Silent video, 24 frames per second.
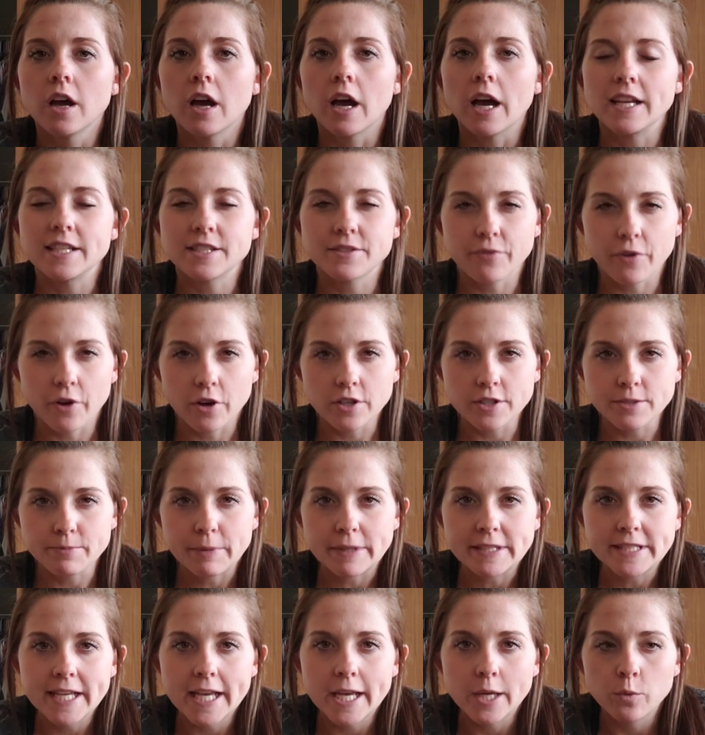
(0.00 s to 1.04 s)
as far as my
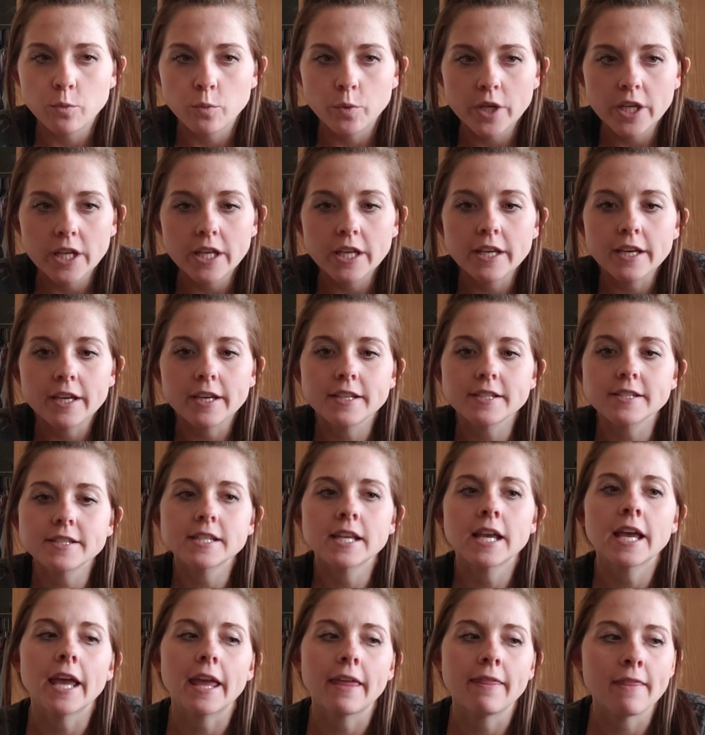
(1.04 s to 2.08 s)
10 weeks,
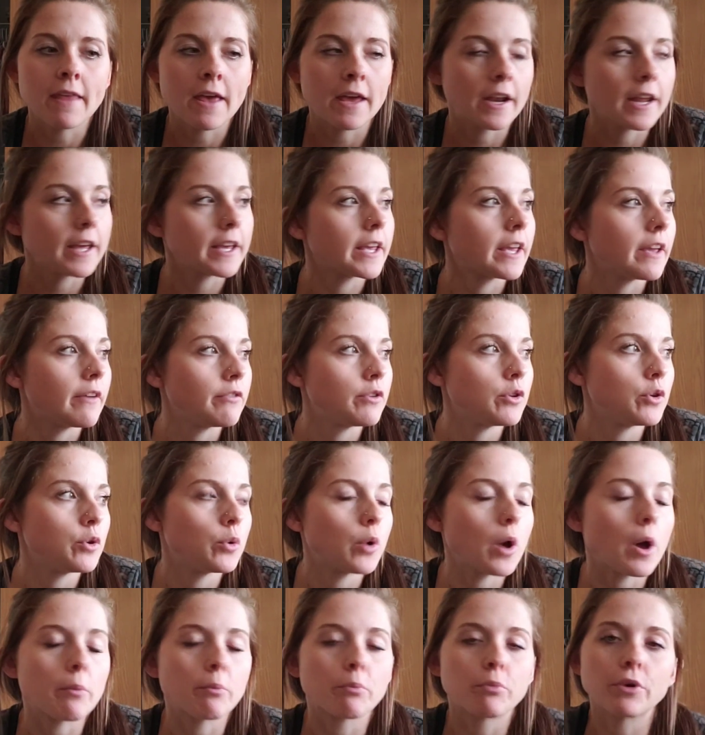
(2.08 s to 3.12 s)
and then I gave you
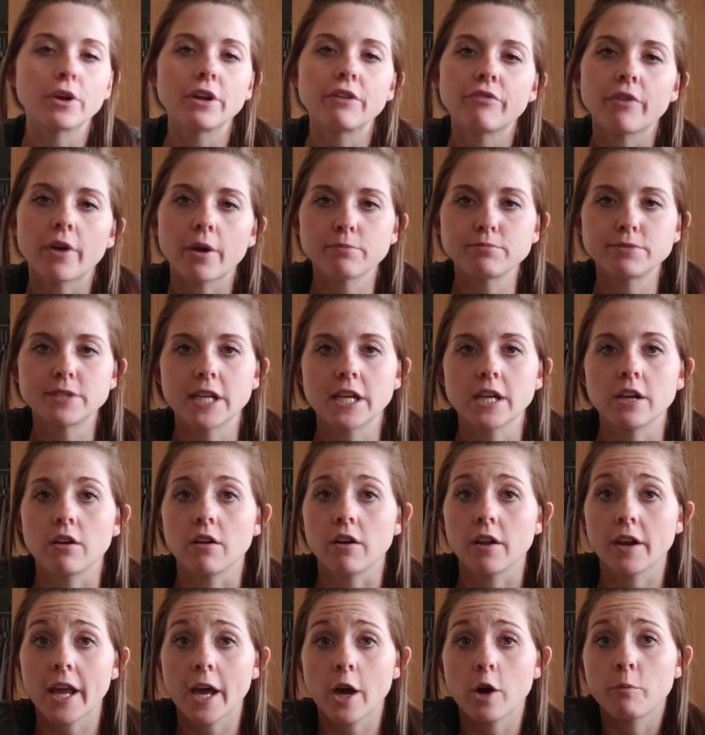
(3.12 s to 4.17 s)
a brief update
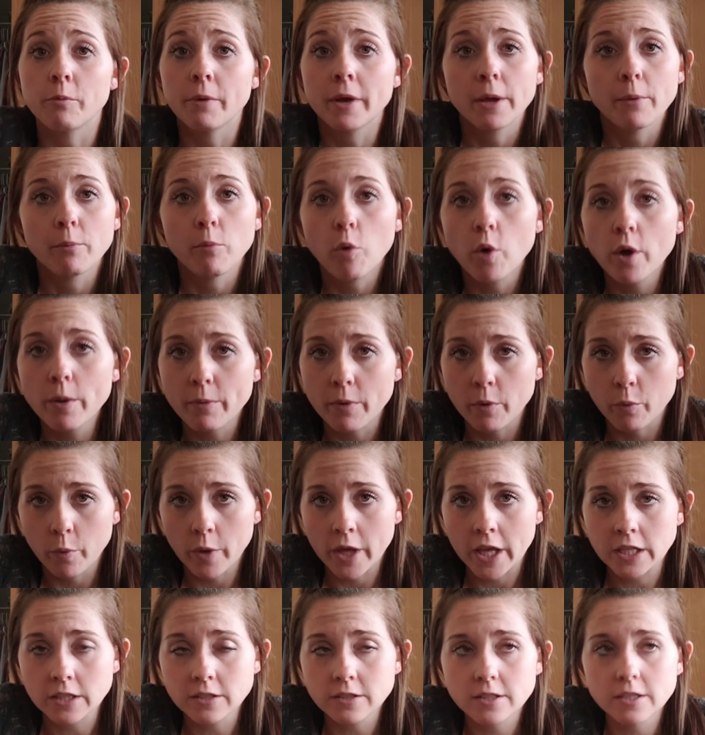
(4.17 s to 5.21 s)
on how my appointment
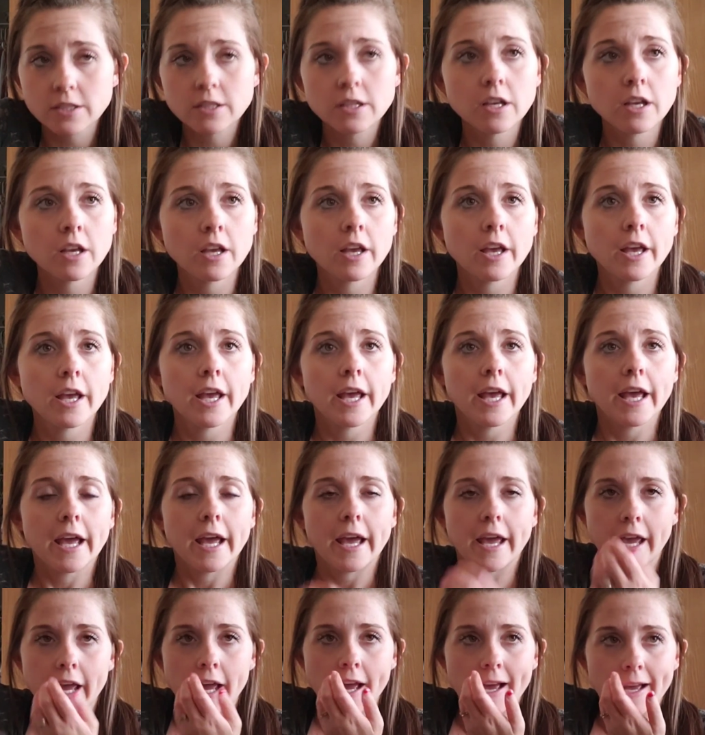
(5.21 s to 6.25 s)
went,
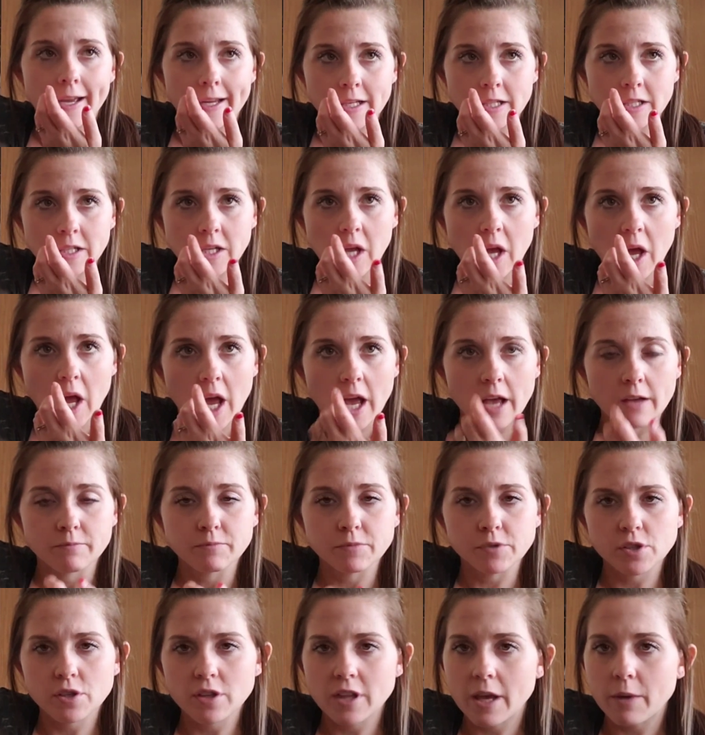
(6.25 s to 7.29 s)
and
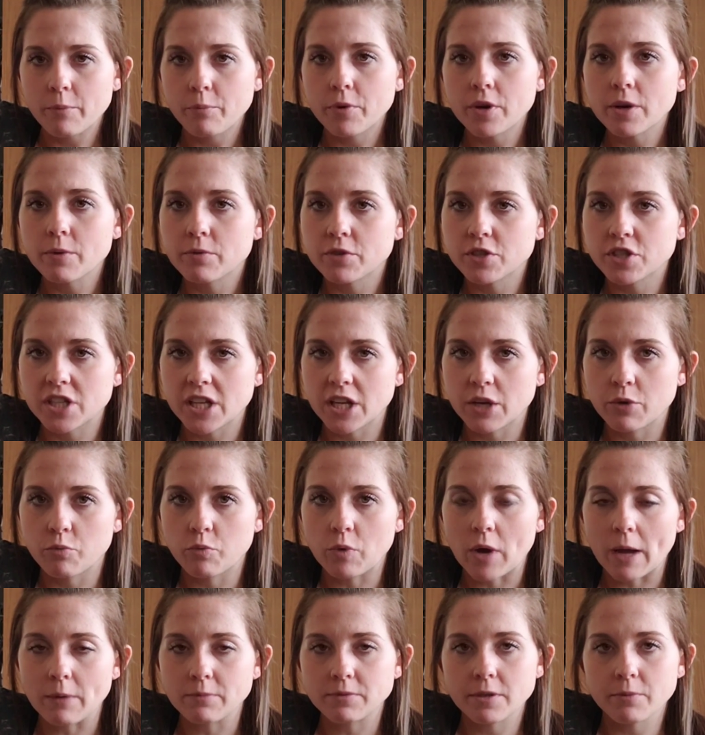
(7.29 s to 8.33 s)
so that pretty much like
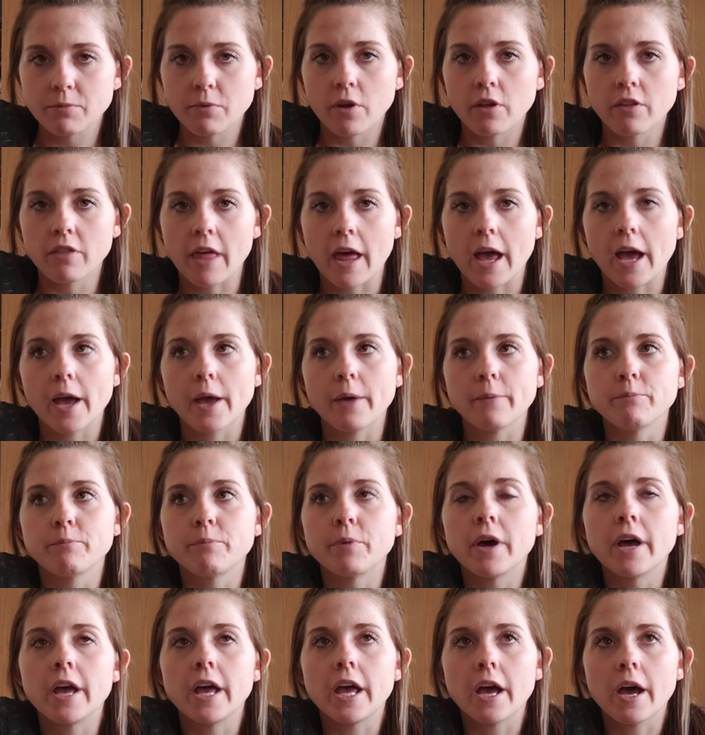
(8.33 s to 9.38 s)
wraps up all that.
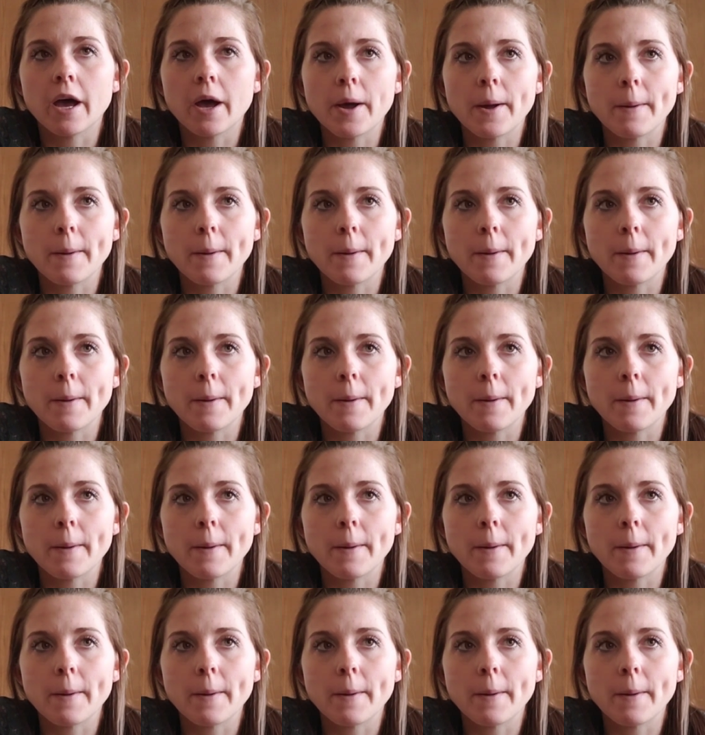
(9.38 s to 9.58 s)
But